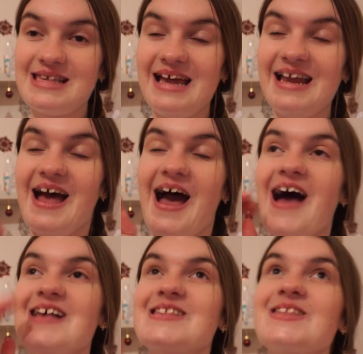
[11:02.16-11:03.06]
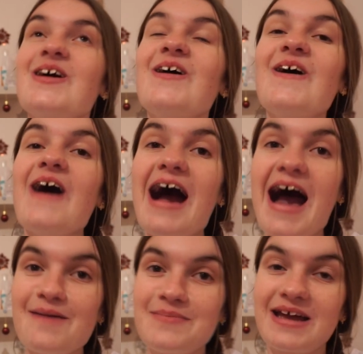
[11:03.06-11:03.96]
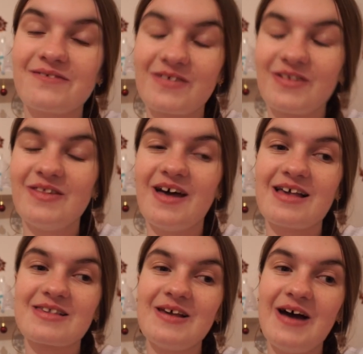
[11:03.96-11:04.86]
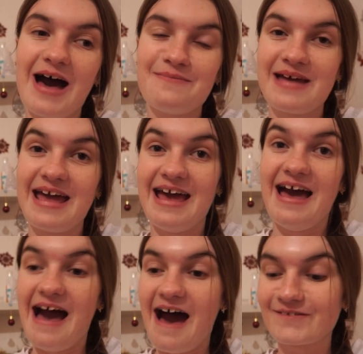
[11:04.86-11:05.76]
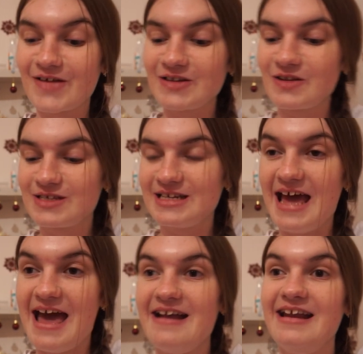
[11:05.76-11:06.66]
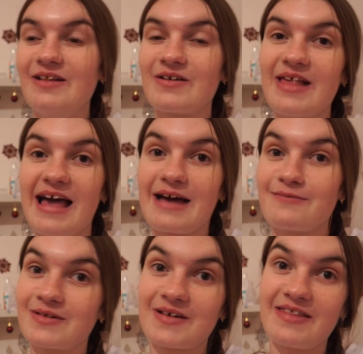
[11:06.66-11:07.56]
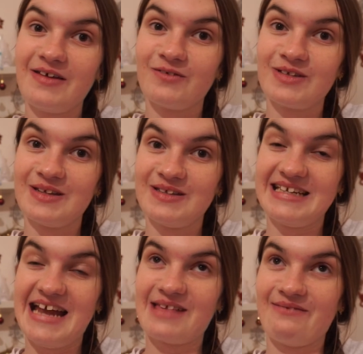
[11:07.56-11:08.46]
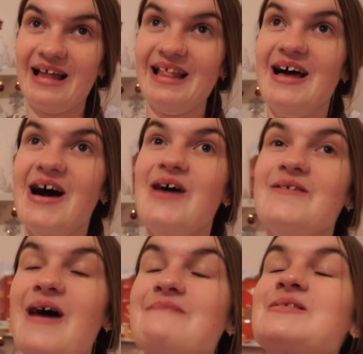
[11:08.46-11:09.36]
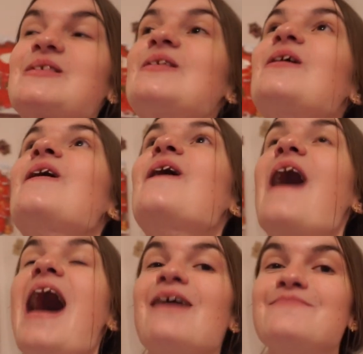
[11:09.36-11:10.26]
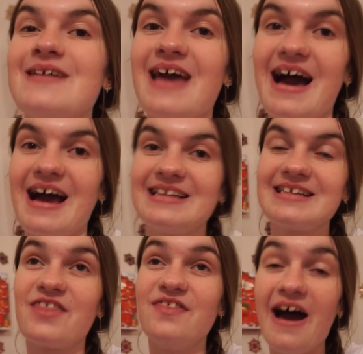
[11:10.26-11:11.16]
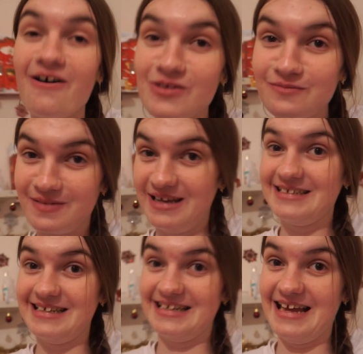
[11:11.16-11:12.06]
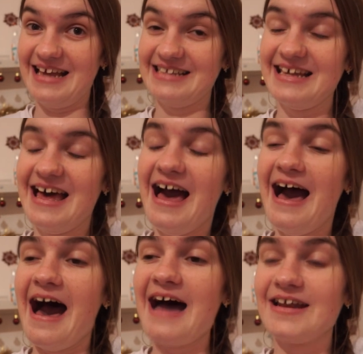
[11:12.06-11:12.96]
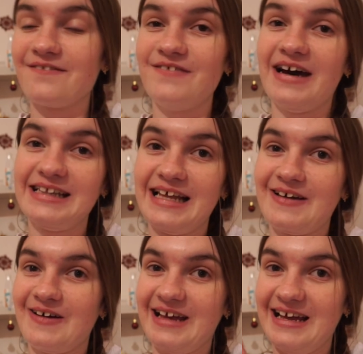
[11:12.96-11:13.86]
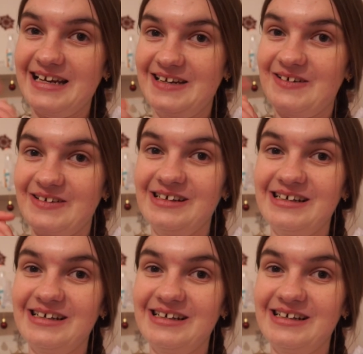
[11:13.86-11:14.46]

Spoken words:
in. So happy I've done that. So happy I've got it done today. And it looks like I'm going to get the other one done today as well. I'm so happy, guys. 1,000 pieces it is. And I've finally got it done.